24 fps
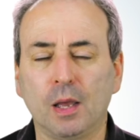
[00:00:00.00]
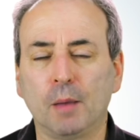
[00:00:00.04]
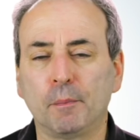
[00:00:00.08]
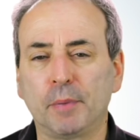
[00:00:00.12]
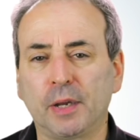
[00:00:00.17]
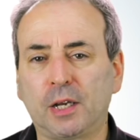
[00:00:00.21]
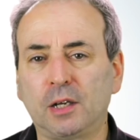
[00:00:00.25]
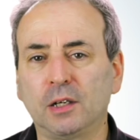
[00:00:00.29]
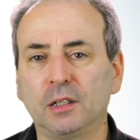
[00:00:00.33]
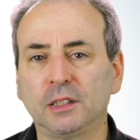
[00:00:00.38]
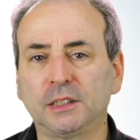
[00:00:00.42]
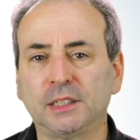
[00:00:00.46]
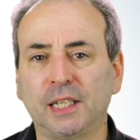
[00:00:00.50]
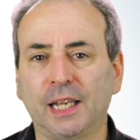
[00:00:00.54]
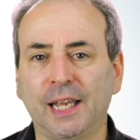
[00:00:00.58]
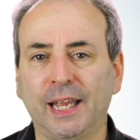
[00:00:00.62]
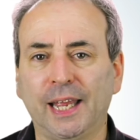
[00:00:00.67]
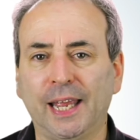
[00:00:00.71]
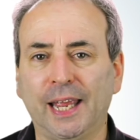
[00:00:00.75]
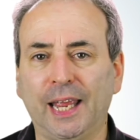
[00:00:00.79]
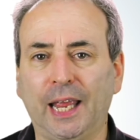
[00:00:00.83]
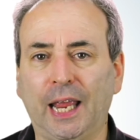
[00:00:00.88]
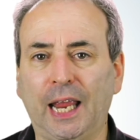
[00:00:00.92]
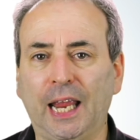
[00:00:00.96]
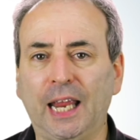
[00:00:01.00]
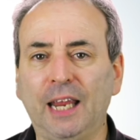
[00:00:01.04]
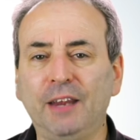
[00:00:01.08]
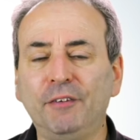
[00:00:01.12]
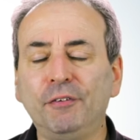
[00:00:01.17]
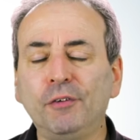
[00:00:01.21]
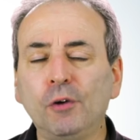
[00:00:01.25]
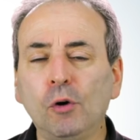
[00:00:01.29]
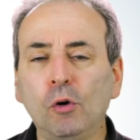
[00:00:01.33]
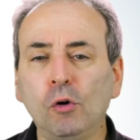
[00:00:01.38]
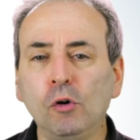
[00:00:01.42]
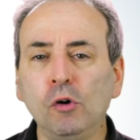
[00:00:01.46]
Because
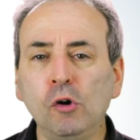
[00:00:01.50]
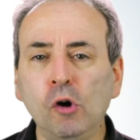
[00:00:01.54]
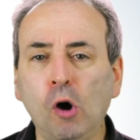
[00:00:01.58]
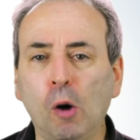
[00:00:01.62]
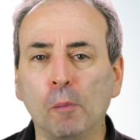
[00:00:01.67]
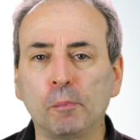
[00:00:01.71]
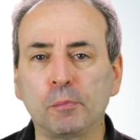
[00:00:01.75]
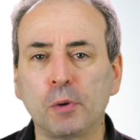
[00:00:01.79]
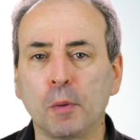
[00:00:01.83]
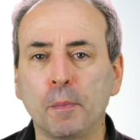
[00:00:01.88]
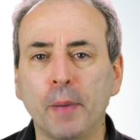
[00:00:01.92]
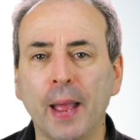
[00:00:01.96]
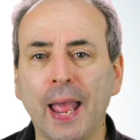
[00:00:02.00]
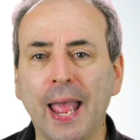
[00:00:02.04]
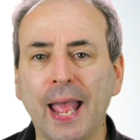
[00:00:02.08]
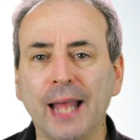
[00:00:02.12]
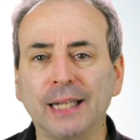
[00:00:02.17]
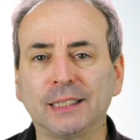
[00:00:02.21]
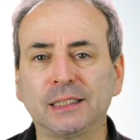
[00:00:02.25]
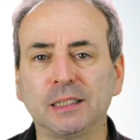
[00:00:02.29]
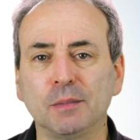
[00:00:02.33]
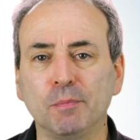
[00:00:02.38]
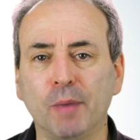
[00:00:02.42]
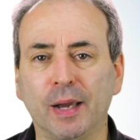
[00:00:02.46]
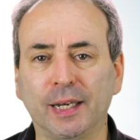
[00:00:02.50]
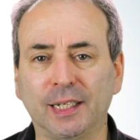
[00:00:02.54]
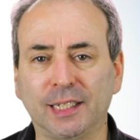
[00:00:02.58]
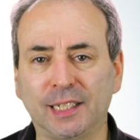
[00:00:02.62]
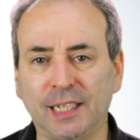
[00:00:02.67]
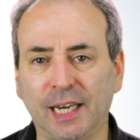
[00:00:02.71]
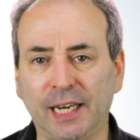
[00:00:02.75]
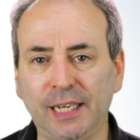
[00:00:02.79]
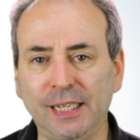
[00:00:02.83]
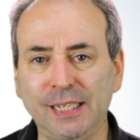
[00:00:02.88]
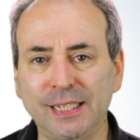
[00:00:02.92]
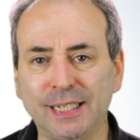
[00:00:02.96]
if you're not prepared to make
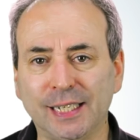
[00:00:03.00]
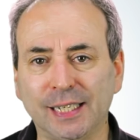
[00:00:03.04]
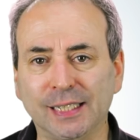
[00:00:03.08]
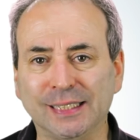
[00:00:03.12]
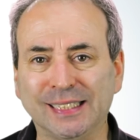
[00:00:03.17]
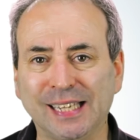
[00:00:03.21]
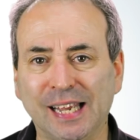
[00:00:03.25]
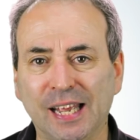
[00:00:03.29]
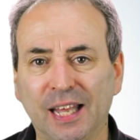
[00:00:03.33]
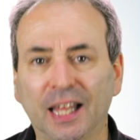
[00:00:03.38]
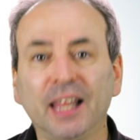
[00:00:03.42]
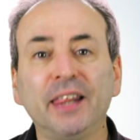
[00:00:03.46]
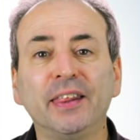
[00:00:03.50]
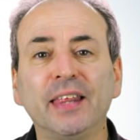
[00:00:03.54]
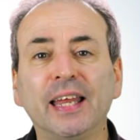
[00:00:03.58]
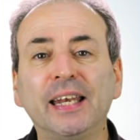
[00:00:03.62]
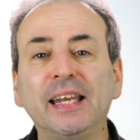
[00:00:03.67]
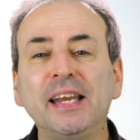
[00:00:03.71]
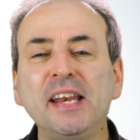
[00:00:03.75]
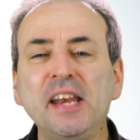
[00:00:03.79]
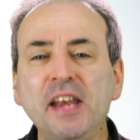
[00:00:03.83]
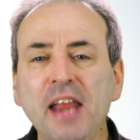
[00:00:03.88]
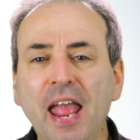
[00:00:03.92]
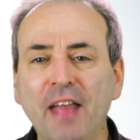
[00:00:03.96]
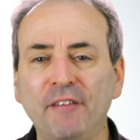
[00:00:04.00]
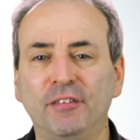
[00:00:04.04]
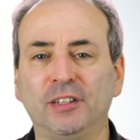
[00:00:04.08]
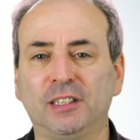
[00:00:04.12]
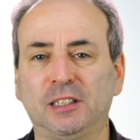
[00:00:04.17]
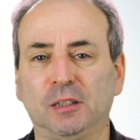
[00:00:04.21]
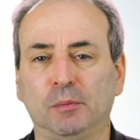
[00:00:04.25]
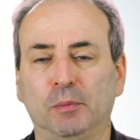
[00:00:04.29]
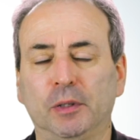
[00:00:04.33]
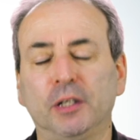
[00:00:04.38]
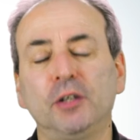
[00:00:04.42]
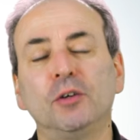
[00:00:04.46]
changes, then
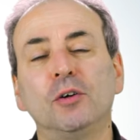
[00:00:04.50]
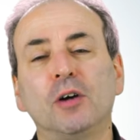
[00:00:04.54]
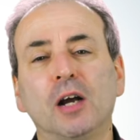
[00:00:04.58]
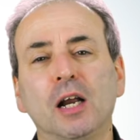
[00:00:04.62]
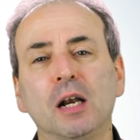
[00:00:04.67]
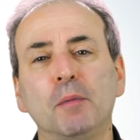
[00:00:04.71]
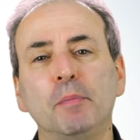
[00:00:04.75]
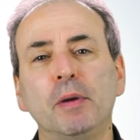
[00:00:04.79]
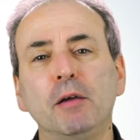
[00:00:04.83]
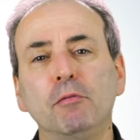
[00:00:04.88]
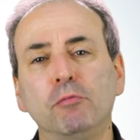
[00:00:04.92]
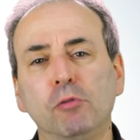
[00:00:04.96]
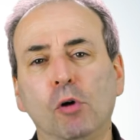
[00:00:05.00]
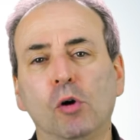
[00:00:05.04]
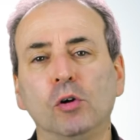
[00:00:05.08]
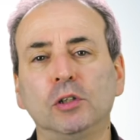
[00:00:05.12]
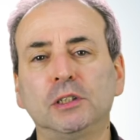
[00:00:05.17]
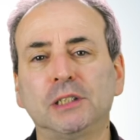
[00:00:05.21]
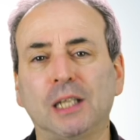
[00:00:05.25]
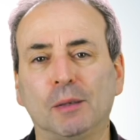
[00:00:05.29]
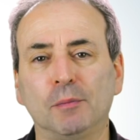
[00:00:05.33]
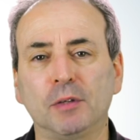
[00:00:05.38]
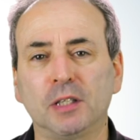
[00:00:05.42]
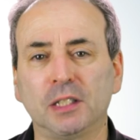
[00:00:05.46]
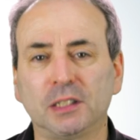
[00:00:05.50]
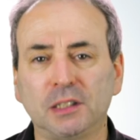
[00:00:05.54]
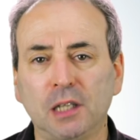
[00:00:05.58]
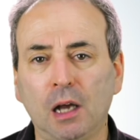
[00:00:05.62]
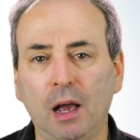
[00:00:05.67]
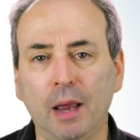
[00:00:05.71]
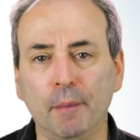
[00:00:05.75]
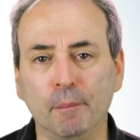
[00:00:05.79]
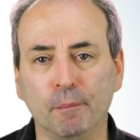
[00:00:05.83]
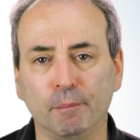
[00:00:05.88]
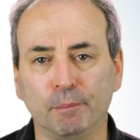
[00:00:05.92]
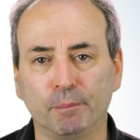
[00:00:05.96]
inevitably you're going to be wrong some of the
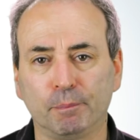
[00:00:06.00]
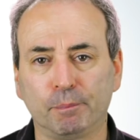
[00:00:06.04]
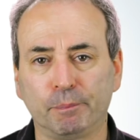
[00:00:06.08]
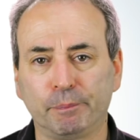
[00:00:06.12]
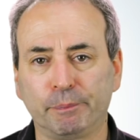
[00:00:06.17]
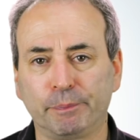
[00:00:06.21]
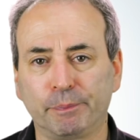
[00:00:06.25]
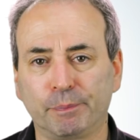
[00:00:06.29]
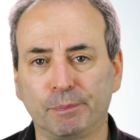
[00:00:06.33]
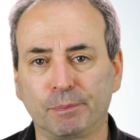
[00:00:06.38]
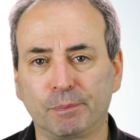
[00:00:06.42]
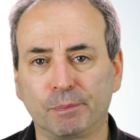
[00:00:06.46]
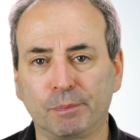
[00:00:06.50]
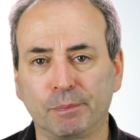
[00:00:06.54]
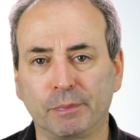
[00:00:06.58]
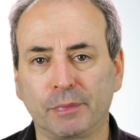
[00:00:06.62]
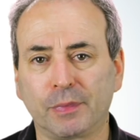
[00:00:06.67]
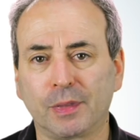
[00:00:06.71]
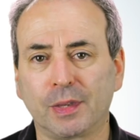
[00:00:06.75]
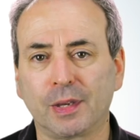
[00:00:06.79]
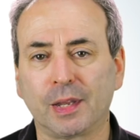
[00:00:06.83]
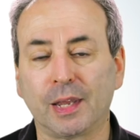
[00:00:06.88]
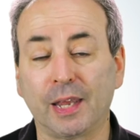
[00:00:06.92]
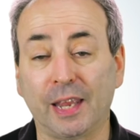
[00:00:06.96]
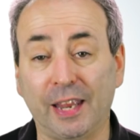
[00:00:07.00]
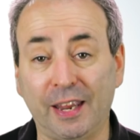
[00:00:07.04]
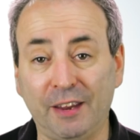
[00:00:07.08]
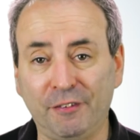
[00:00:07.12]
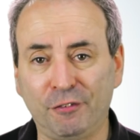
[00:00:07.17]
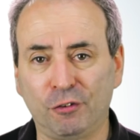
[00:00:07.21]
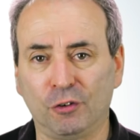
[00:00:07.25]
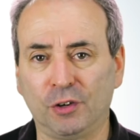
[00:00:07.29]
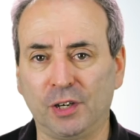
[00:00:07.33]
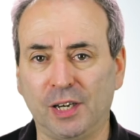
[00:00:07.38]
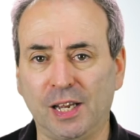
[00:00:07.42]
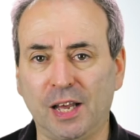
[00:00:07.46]
time.
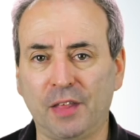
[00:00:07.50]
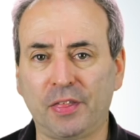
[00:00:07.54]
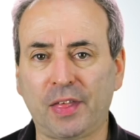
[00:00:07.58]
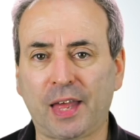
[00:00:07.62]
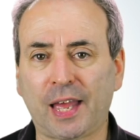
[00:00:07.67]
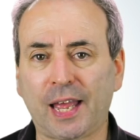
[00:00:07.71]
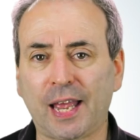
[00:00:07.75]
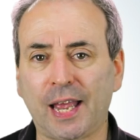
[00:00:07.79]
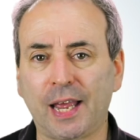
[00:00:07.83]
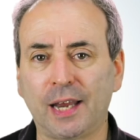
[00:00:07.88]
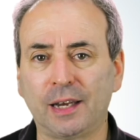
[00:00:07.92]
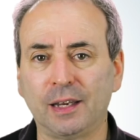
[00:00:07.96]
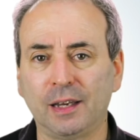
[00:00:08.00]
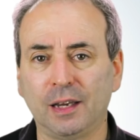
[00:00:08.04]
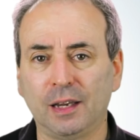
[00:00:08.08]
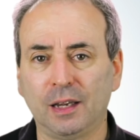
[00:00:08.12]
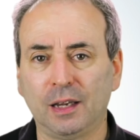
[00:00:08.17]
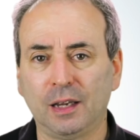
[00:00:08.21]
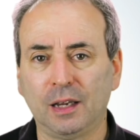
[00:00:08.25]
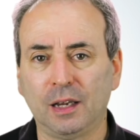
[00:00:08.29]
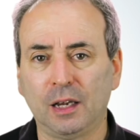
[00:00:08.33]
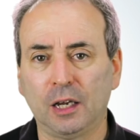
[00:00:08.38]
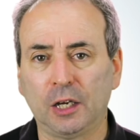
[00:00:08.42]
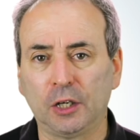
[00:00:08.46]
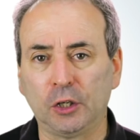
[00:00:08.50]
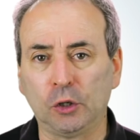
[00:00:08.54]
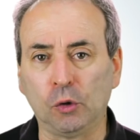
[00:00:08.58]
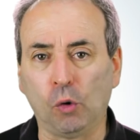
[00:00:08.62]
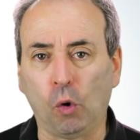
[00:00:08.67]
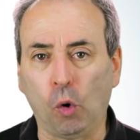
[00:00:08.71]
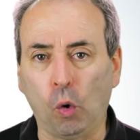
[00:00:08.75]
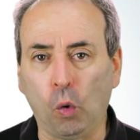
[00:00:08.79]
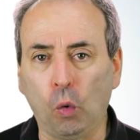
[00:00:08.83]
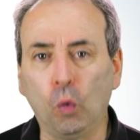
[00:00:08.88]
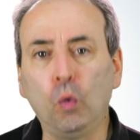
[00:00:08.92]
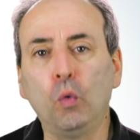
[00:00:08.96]
If, on the other hand,
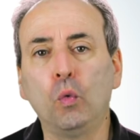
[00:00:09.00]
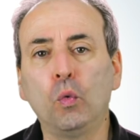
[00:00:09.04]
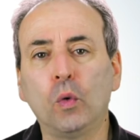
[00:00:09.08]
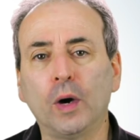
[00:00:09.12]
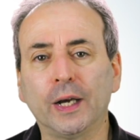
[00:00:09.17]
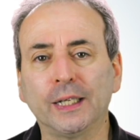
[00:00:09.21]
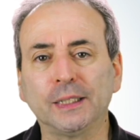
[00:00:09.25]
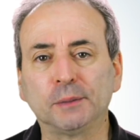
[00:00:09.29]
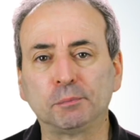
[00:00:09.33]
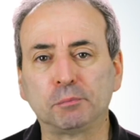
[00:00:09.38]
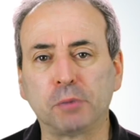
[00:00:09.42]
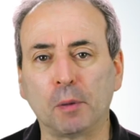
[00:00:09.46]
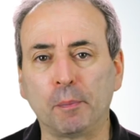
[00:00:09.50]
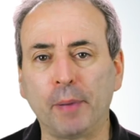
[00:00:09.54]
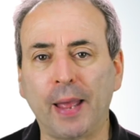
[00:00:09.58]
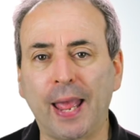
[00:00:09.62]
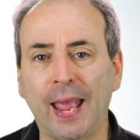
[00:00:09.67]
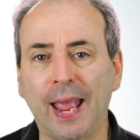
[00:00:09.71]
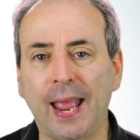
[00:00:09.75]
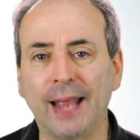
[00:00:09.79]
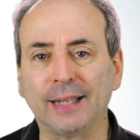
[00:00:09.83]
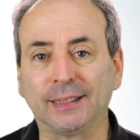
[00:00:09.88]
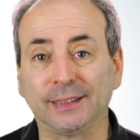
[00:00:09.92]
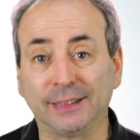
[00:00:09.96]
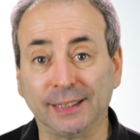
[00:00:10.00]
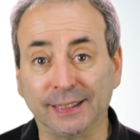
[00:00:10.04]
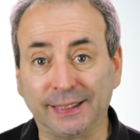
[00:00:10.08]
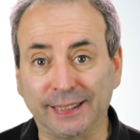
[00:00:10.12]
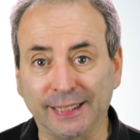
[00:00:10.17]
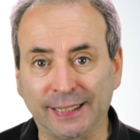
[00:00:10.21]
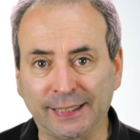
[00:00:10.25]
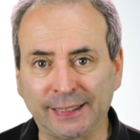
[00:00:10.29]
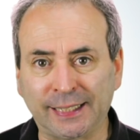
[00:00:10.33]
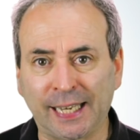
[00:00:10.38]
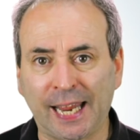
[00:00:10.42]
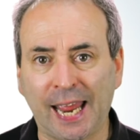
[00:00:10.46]
you're always prepared to
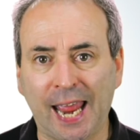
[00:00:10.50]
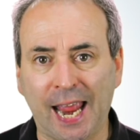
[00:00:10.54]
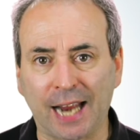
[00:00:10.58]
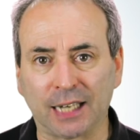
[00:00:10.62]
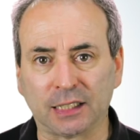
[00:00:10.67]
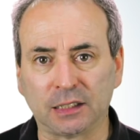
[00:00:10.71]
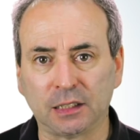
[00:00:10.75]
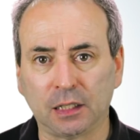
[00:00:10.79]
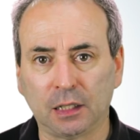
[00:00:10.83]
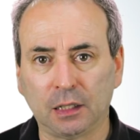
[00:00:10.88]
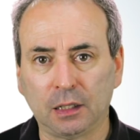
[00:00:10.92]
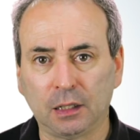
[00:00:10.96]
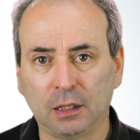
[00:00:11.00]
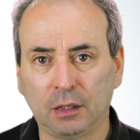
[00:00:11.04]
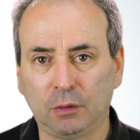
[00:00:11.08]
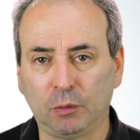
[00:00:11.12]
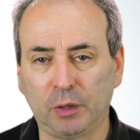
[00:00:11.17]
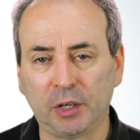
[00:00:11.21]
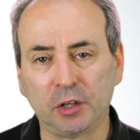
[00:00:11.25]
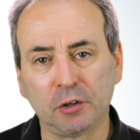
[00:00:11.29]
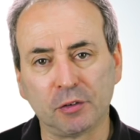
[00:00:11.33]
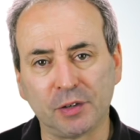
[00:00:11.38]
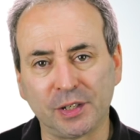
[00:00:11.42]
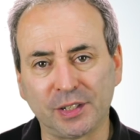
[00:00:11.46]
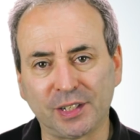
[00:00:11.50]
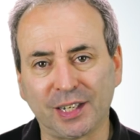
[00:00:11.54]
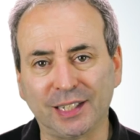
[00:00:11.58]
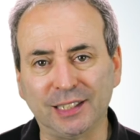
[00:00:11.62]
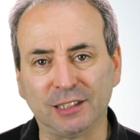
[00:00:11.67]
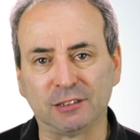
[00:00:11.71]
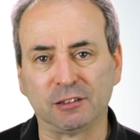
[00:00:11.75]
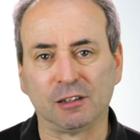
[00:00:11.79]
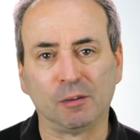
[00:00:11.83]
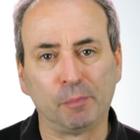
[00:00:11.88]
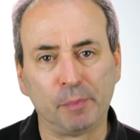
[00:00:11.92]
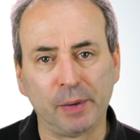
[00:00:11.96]
detect when you're in
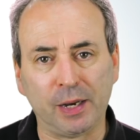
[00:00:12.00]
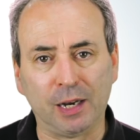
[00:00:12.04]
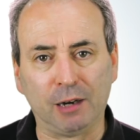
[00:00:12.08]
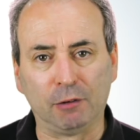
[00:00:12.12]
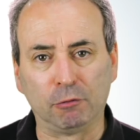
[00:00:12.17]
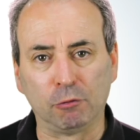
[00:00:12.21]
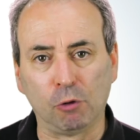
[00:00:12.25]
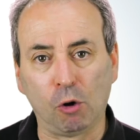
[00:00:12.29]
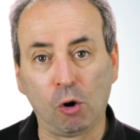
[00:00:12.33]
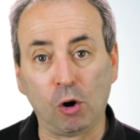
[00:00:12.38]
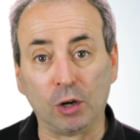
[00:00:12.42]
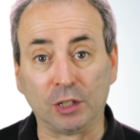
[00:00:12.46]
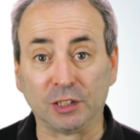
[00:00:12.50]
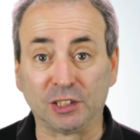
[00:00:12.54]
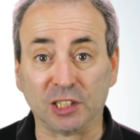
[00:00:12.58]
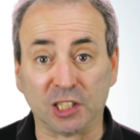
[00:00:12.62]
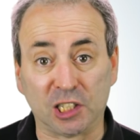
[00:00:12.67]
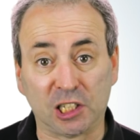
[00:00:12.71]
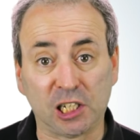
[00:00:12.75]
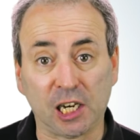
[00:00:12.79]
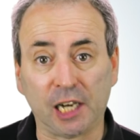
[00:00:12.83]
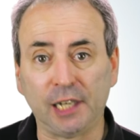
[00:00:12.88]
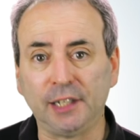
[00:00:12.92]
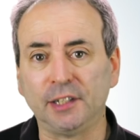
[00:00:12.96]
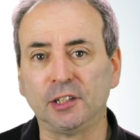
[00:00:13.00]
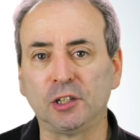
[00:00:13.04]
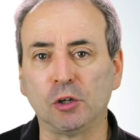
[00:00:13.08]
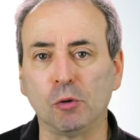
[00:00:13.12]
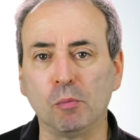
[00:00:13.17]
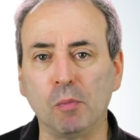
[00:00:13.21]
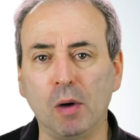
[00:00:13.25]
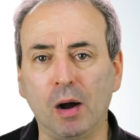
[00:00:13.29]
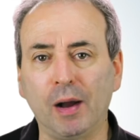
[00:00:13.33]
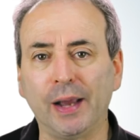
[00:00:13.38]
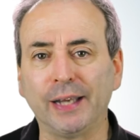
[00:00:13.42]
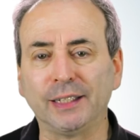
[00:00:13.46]
danger of being wrong and to change your
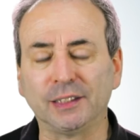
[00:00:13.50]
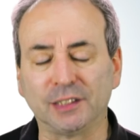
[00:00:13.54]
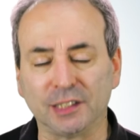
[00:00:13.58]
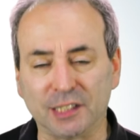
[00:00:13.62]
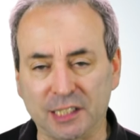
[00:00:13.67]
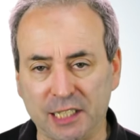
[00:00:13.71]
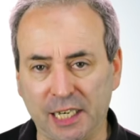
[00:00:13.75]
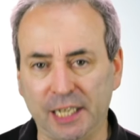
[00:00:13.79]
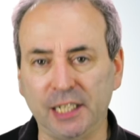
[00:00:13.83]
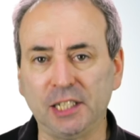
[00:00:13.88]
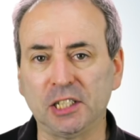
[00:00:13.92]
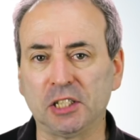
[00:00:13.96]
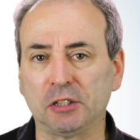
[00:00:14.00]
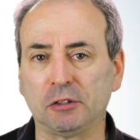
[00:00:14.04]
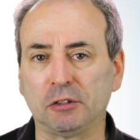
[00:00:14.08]
mind, to change